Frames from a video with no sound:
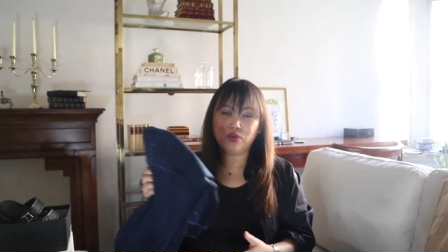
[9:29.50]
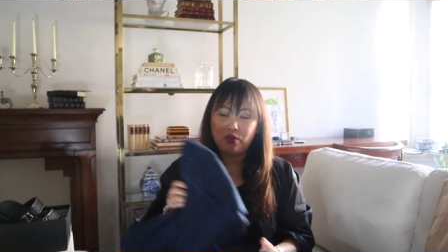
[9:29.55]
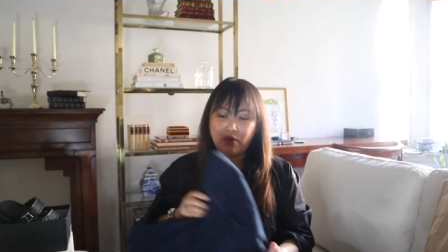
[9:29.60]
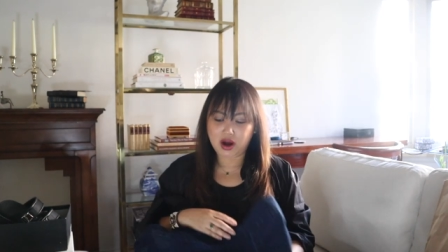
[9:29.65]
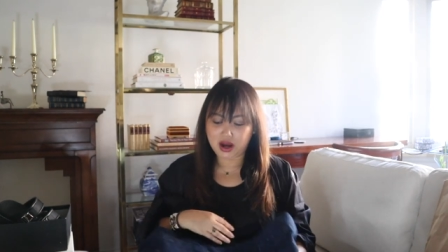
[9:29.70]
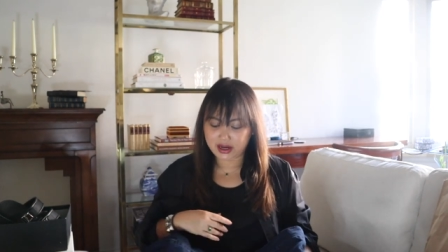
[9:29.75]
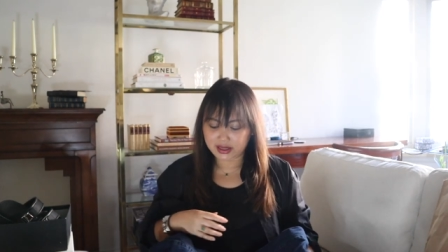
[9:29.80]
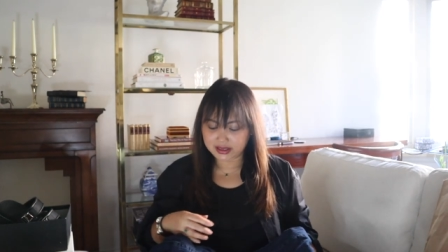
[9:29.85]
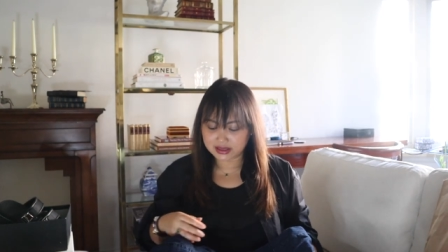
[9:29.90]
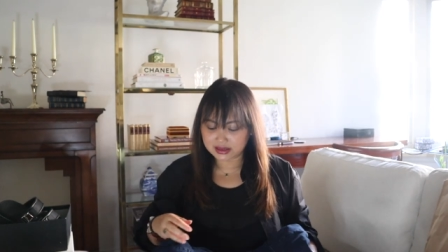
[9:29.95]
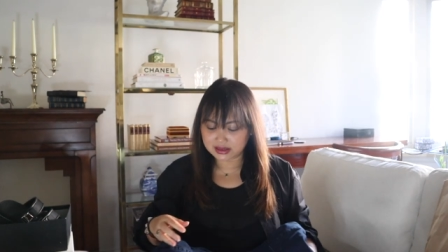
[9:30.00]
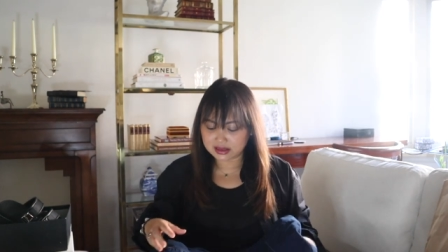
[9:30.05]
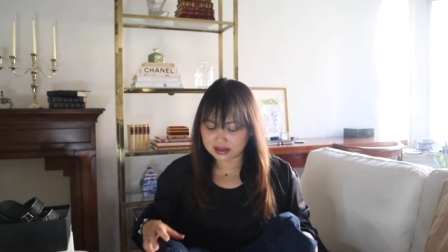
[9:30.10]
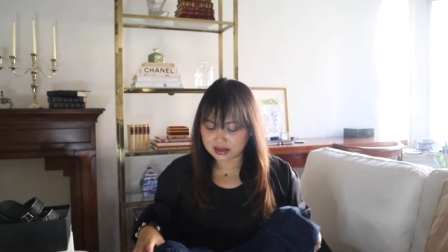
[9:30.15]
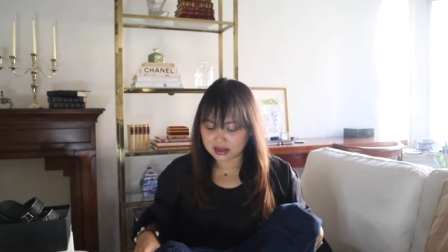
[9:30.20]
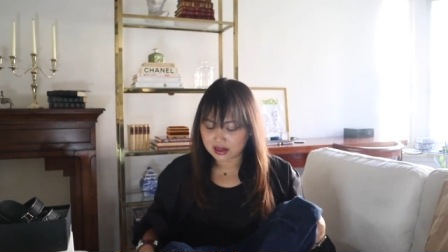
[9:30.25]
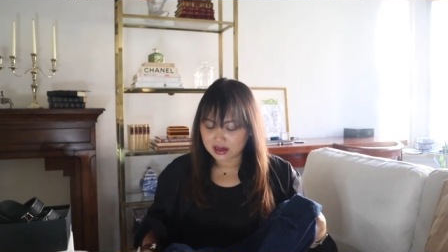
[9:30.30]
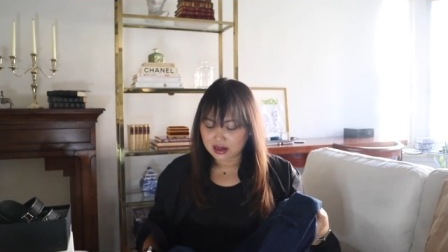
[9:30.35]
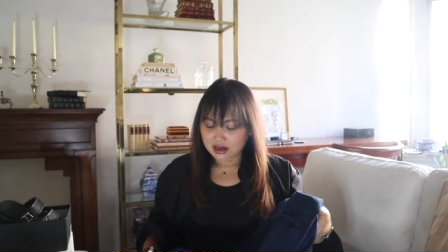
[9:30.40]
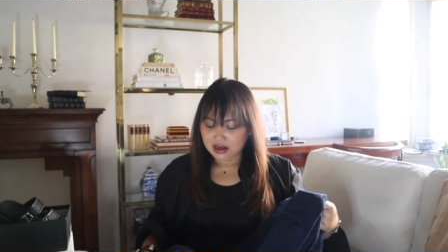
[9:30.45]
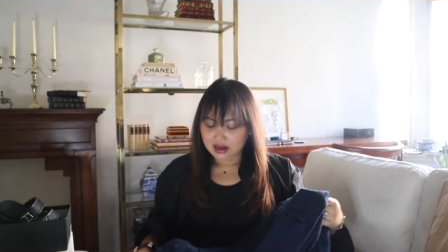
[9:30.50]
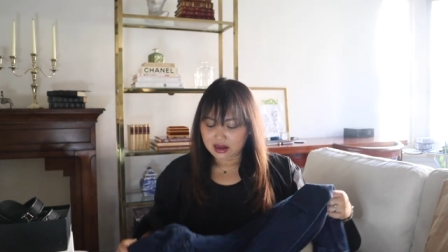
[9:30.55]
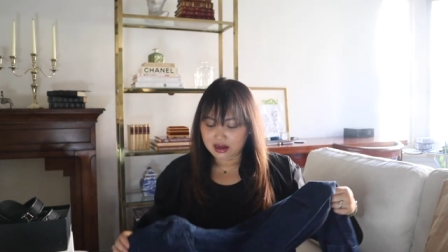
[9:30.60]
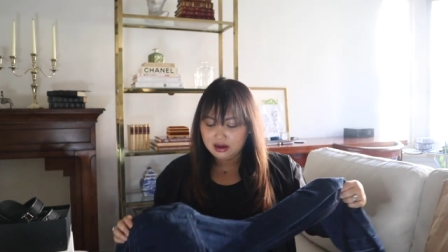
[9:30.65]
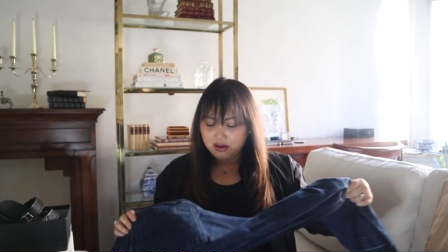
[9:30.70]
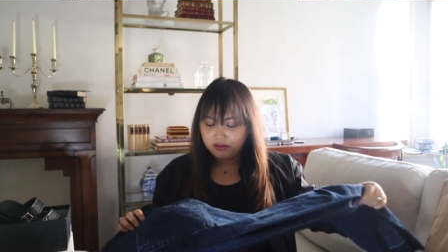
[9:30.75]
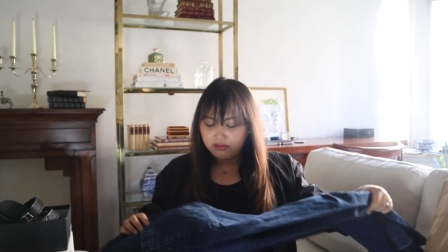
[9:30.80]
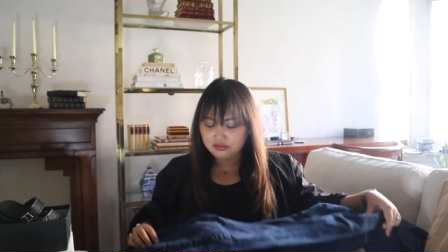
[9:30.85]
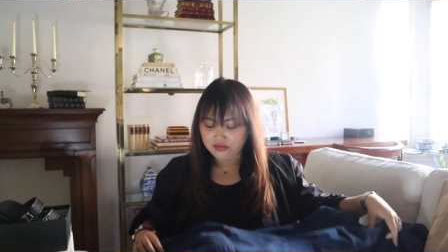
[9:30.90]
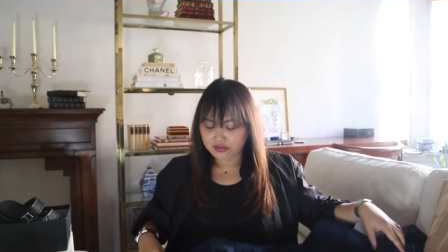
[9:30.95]
Y's,
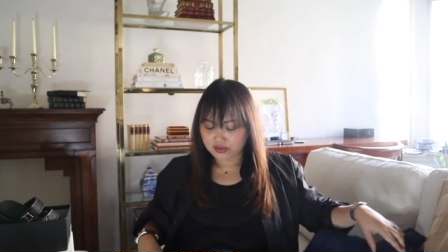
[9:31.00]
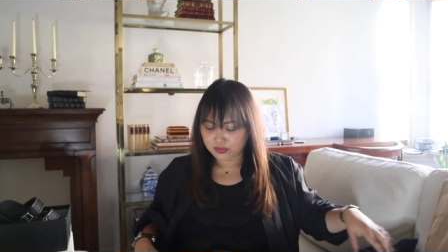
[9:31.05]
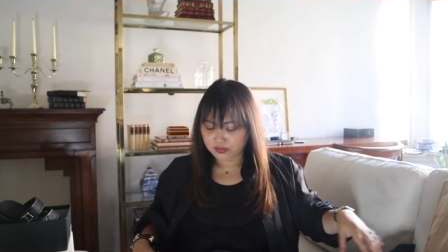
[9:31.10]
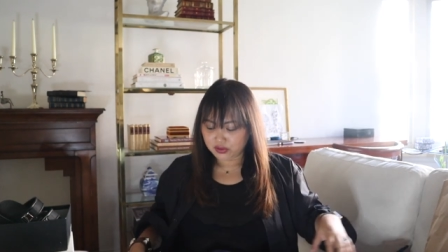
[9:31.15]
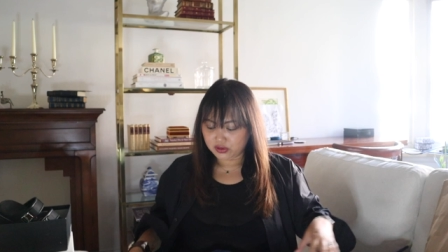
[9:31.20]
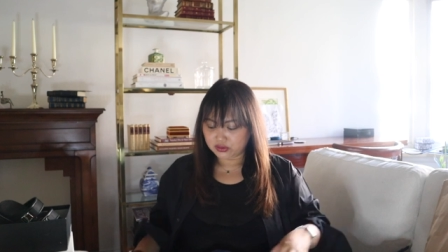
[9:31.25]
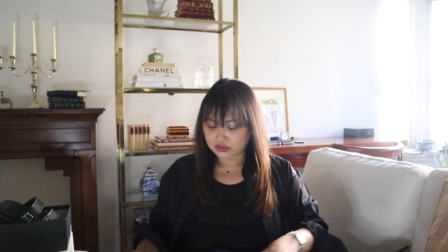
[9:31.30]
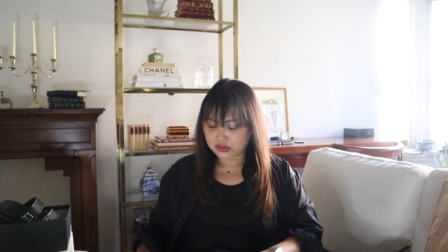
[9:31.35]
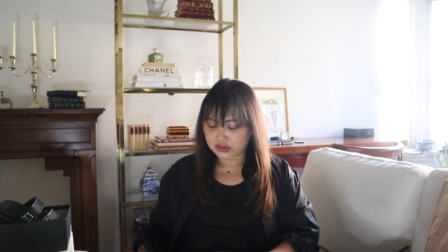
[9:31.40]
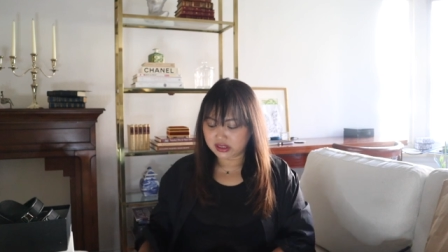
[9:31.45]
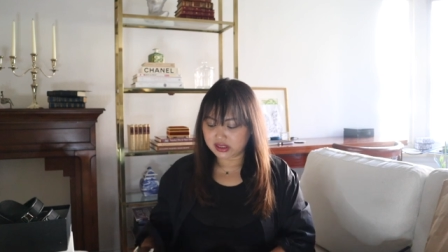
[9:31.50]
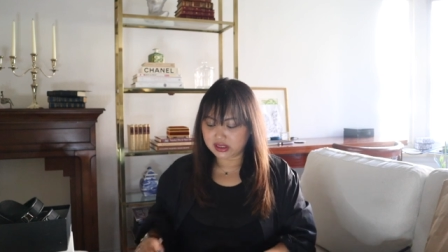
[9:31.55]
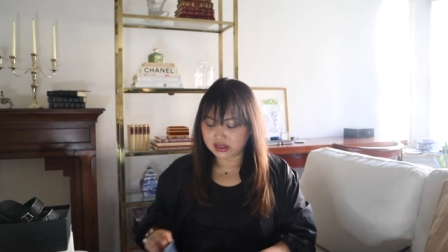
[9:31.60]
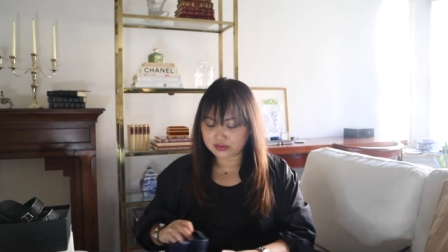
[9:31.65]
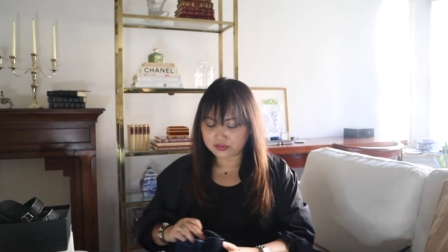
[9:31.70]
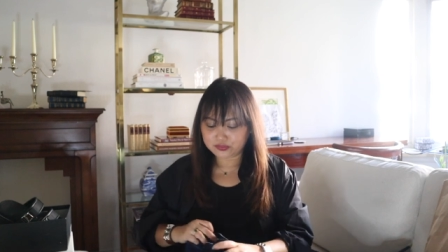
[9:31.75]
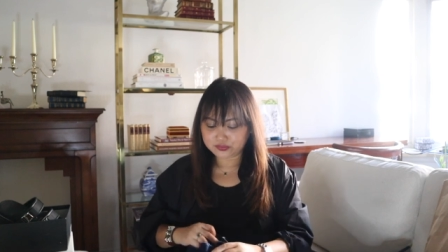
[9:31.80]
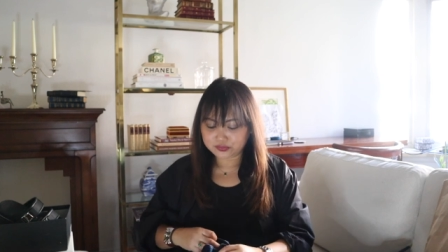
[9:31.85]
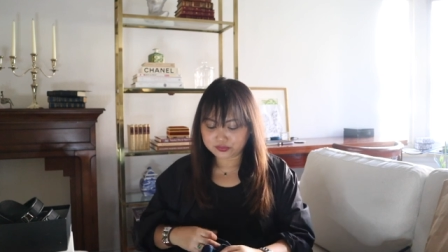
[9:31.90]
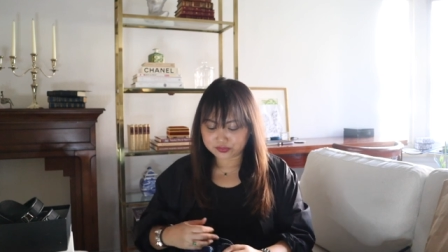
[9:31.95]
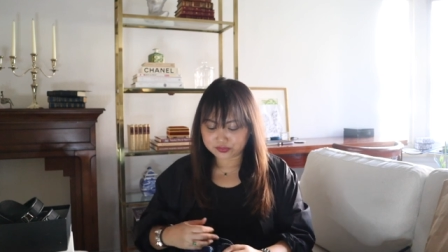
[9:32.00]
uh, from Yohji.